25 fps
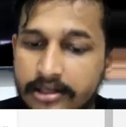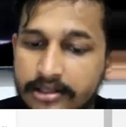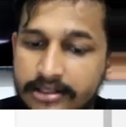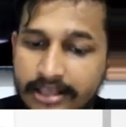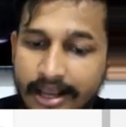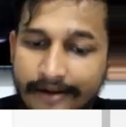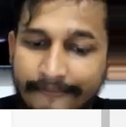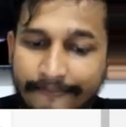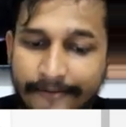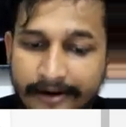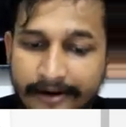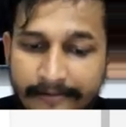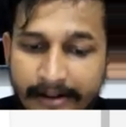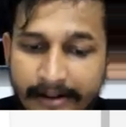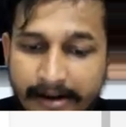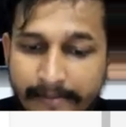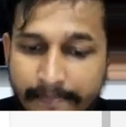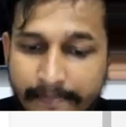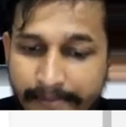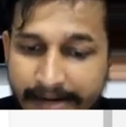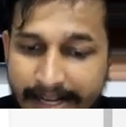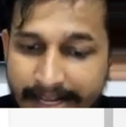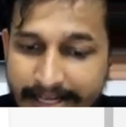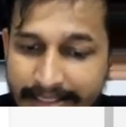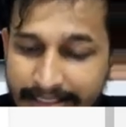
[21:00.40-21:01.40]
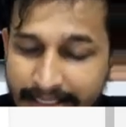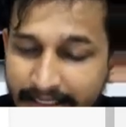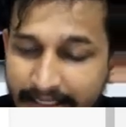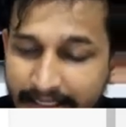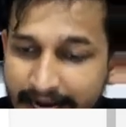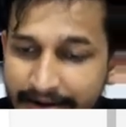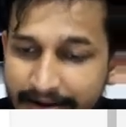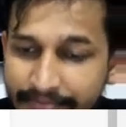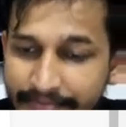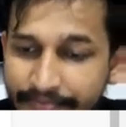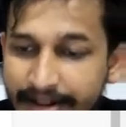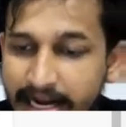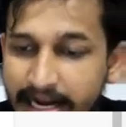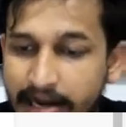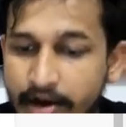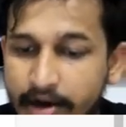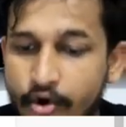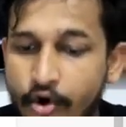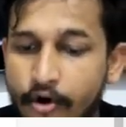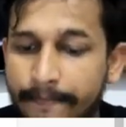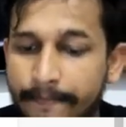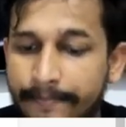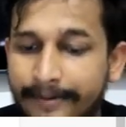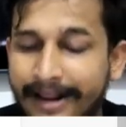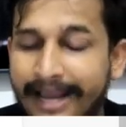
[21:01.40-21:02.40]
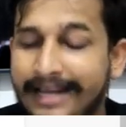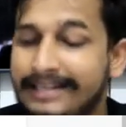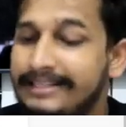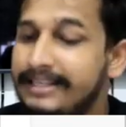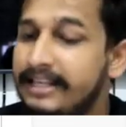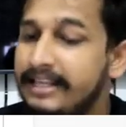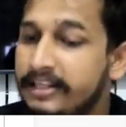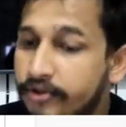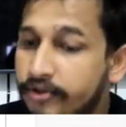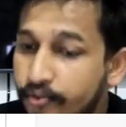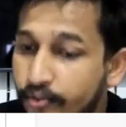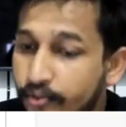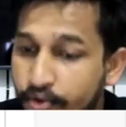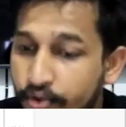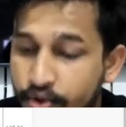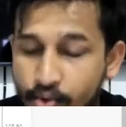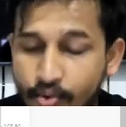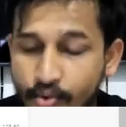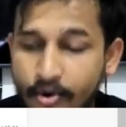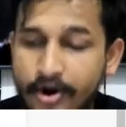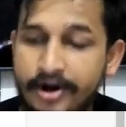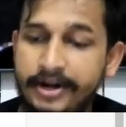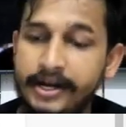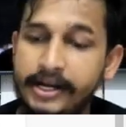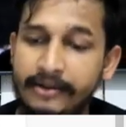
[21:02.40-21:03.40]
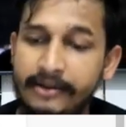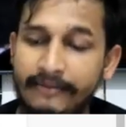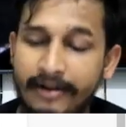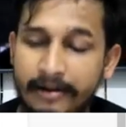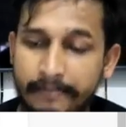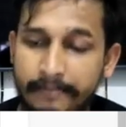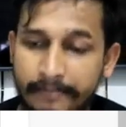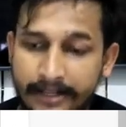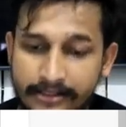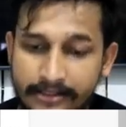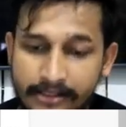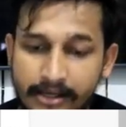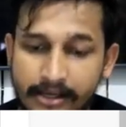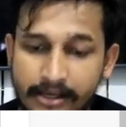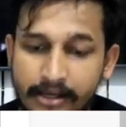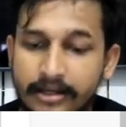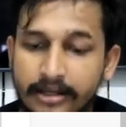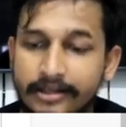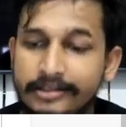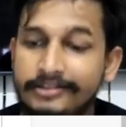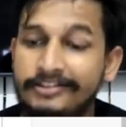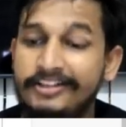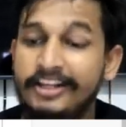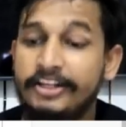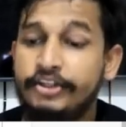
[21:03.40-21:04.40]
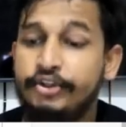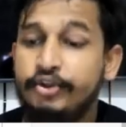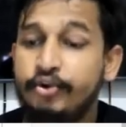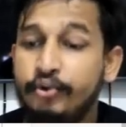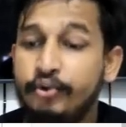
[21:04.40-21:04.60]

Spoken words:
Someone will place it at very low price and huge quantity will place just